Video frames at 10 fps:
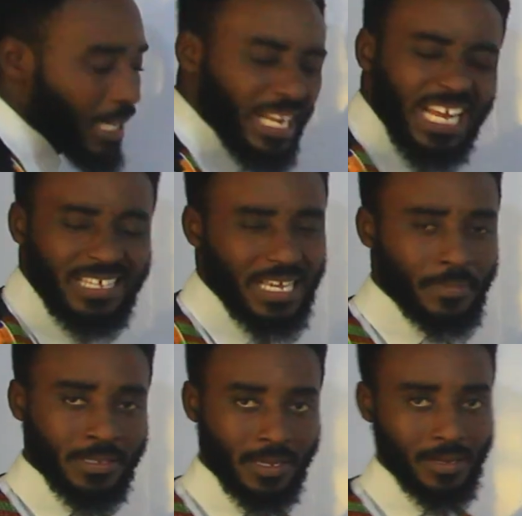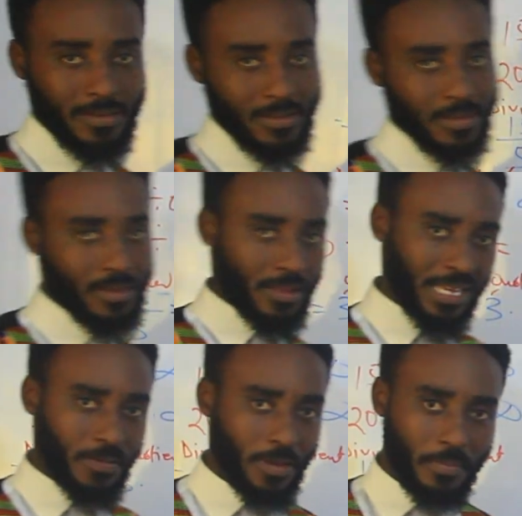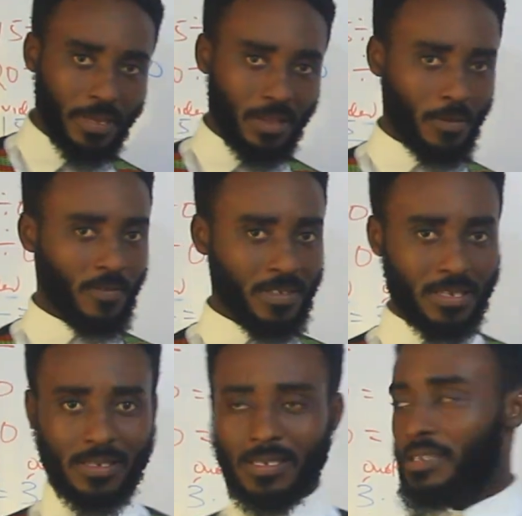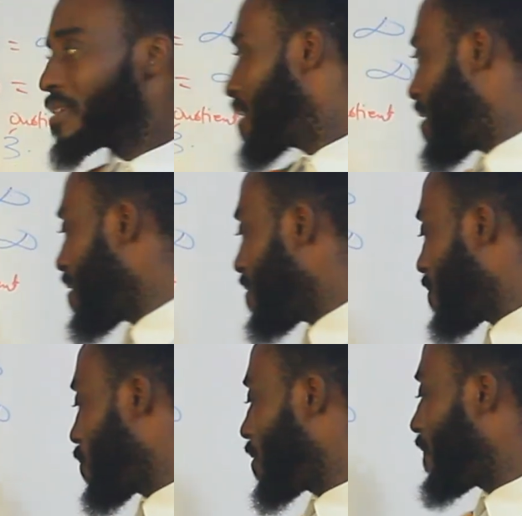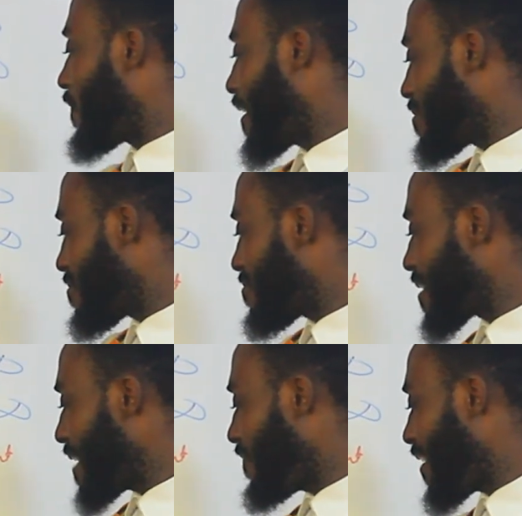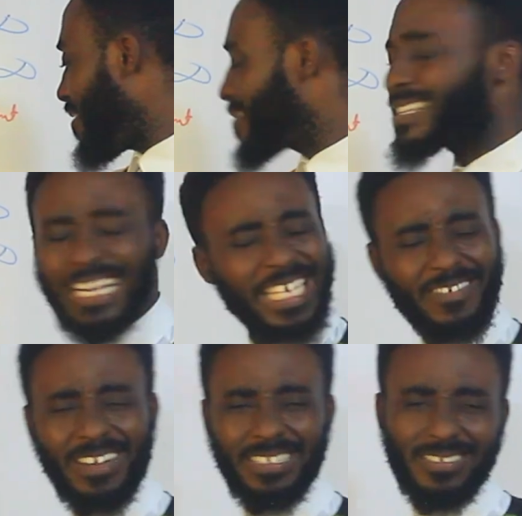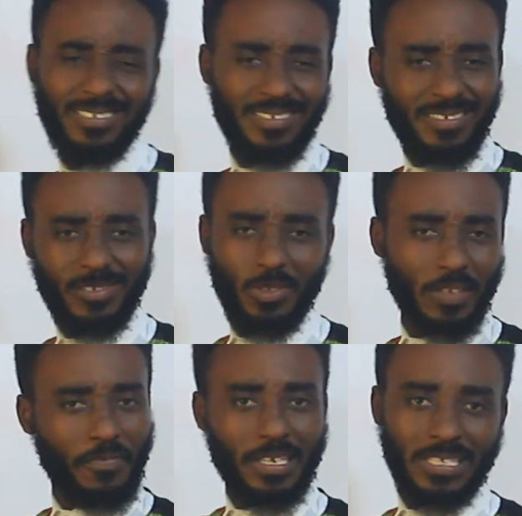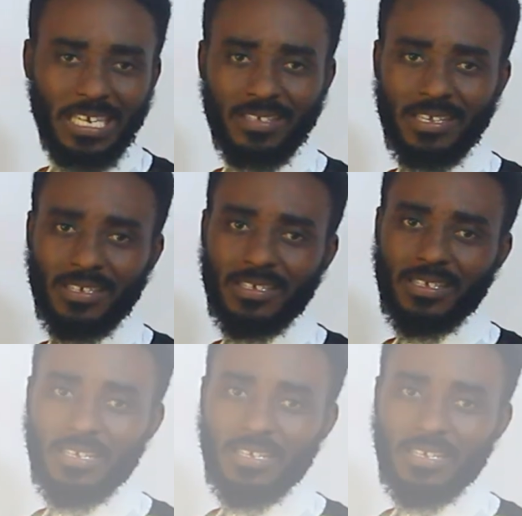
And that's absurd. Doesn't really make a lot of sense. Two different, same values can give us two different answers.